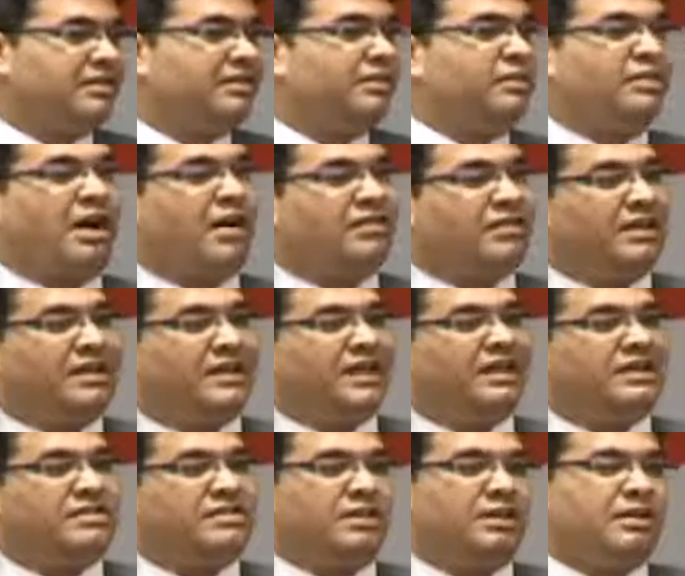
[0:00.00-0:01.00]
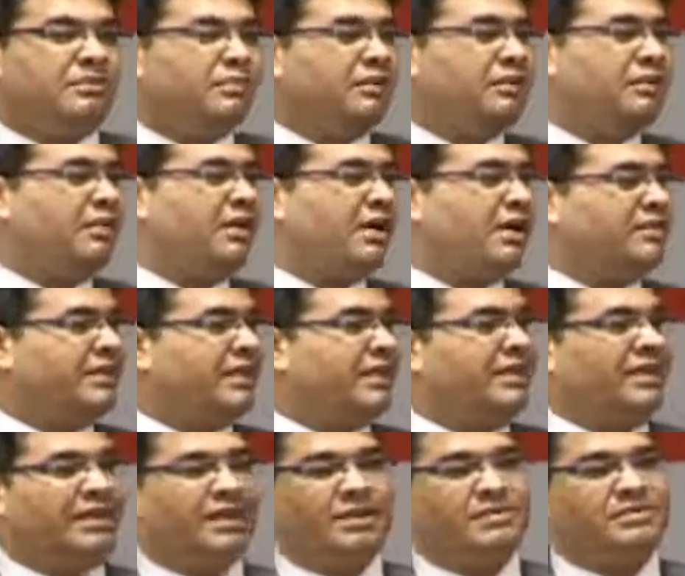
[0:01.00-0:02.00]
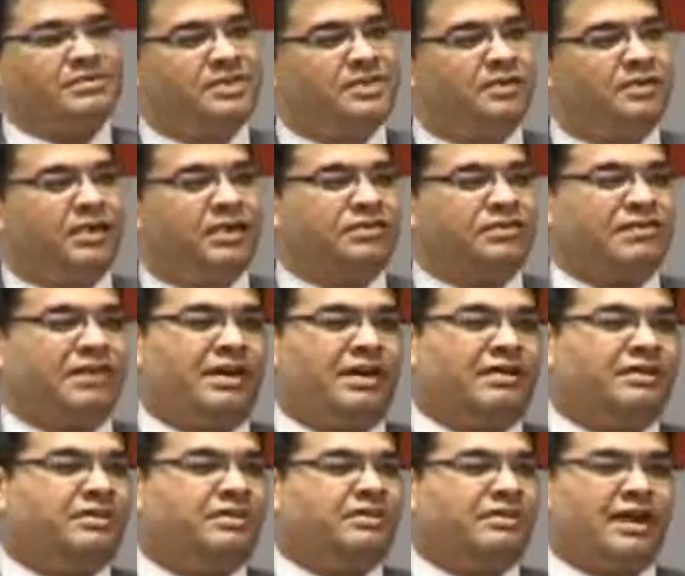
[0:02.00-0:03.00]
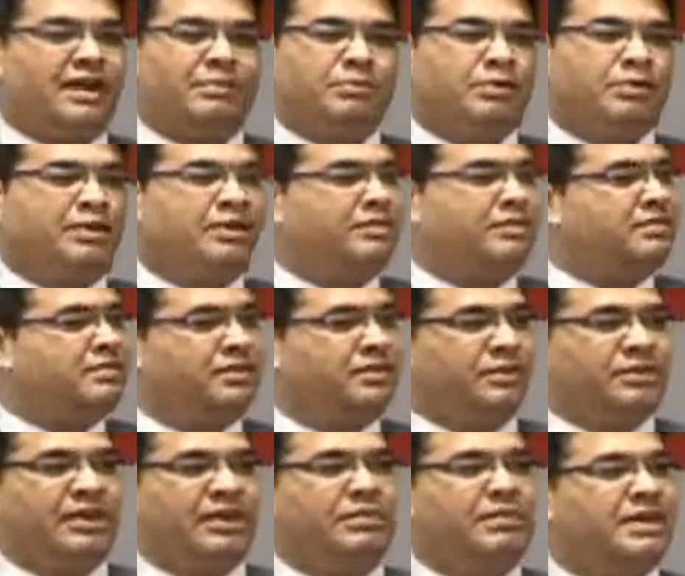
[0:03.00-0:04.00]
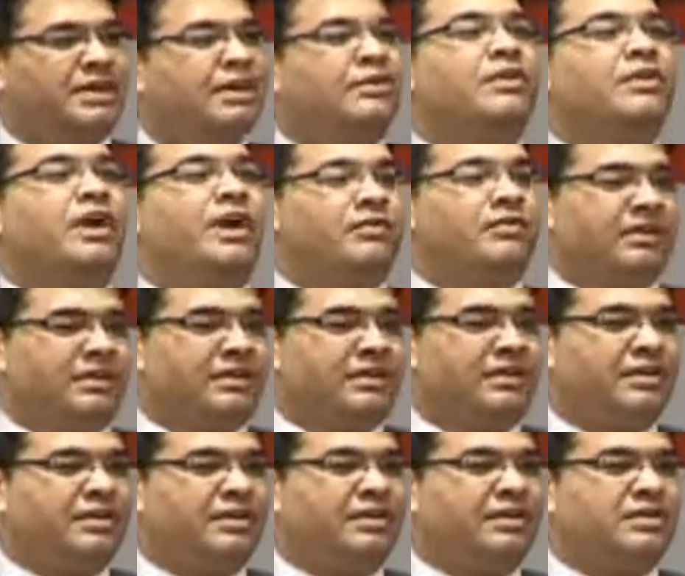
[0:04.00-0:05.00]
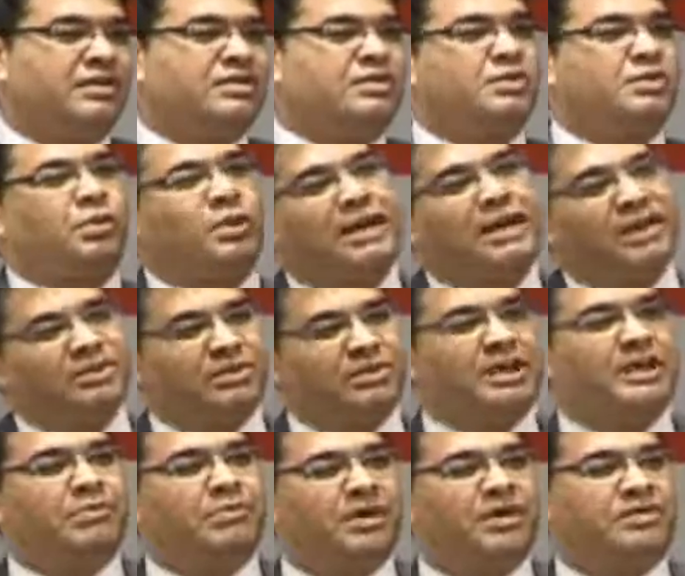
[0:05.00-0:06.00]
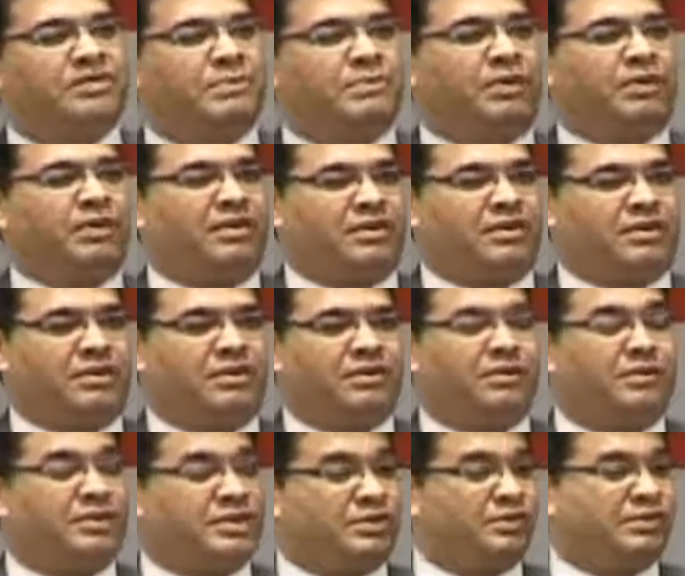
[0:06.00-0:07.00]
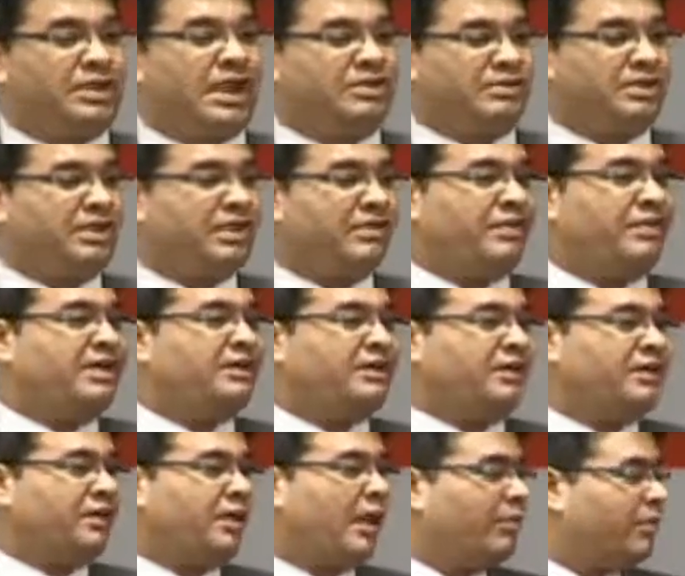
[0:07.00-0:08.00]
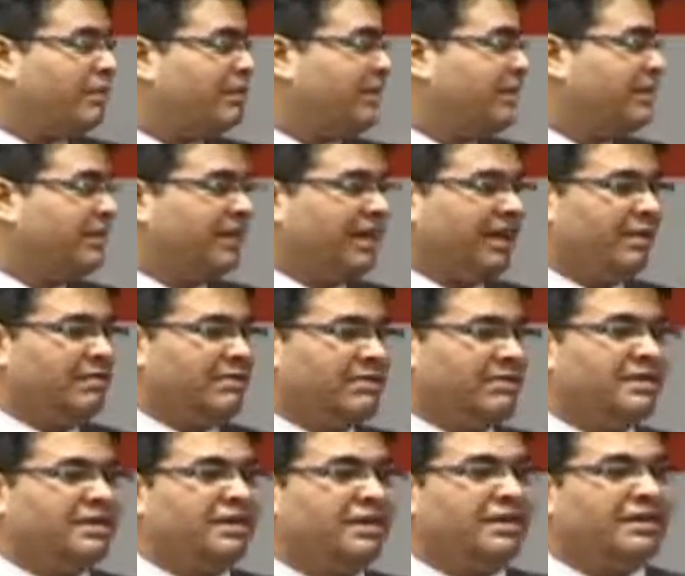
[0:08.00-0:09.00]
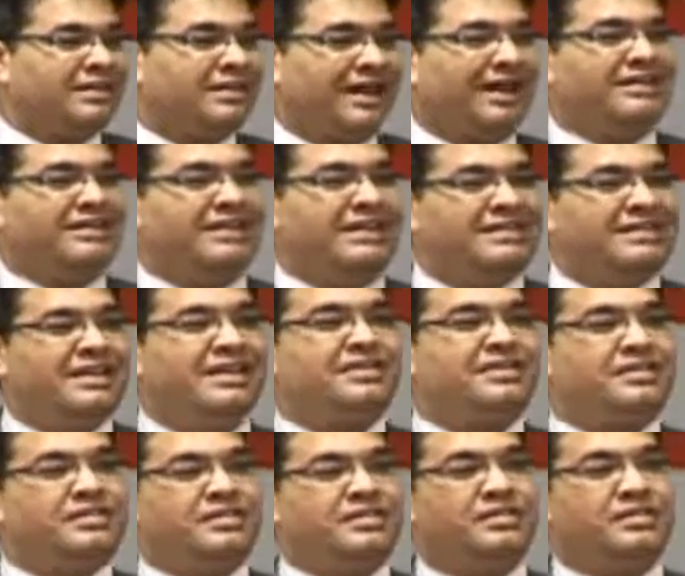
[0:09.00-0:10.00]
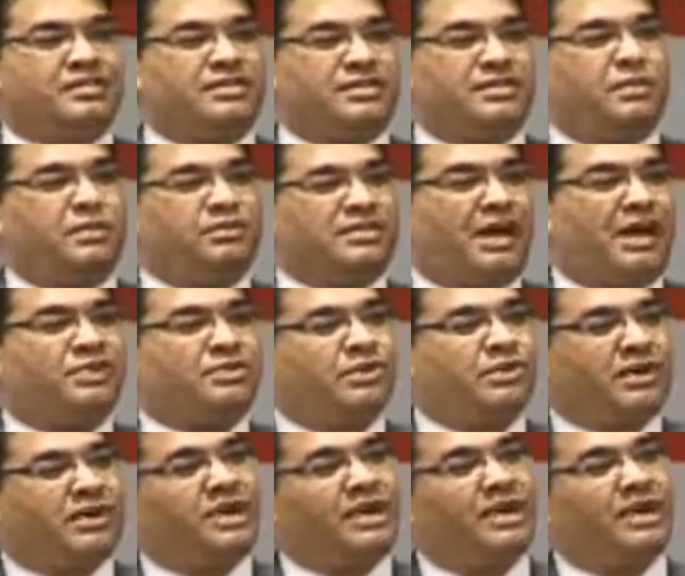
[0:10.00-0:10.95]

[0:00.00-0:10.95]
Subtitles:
You have the Delhi Jail Board, you have the NDMC, you have fire, ambulance, you name it, and you have it. So what actually it brings upon, which was actually evident in the Commonwealth Games, that these agencies could actually